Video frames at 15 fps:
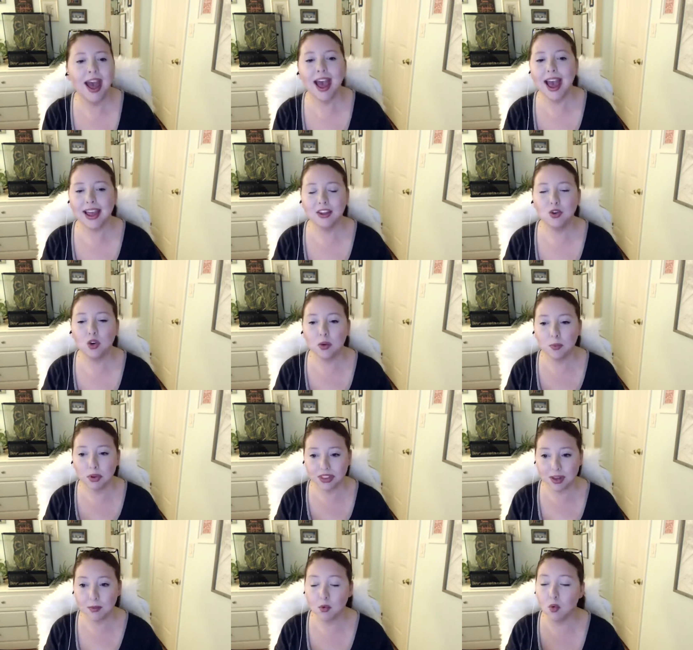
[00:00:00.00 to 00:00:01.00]
and you can put
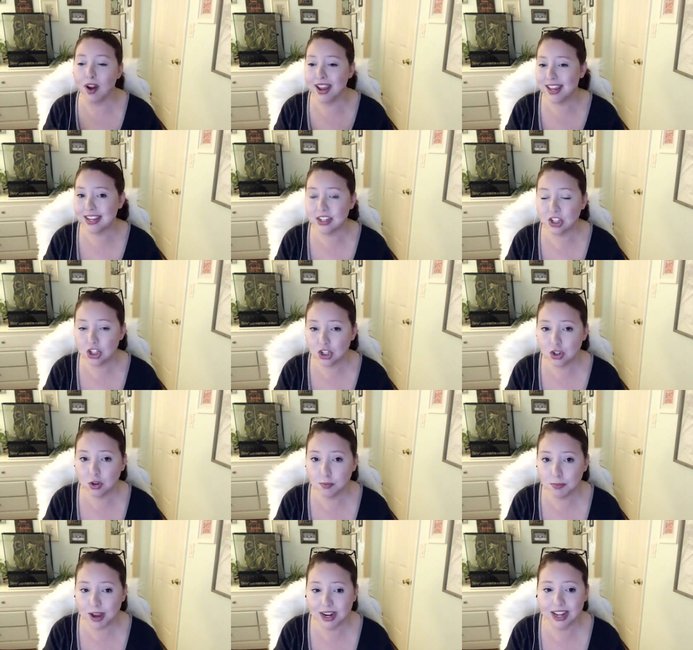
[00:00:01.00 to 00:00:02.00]
them right into
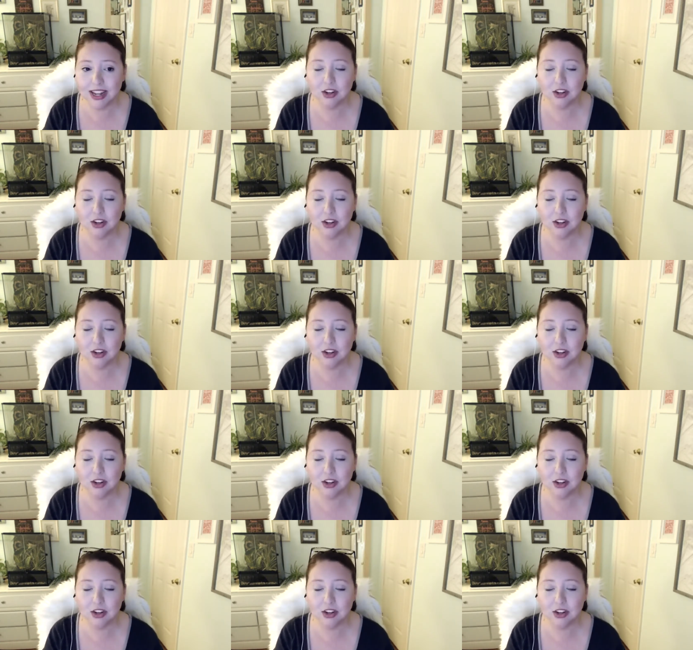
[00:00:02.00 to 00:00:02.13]
TubeBuddy.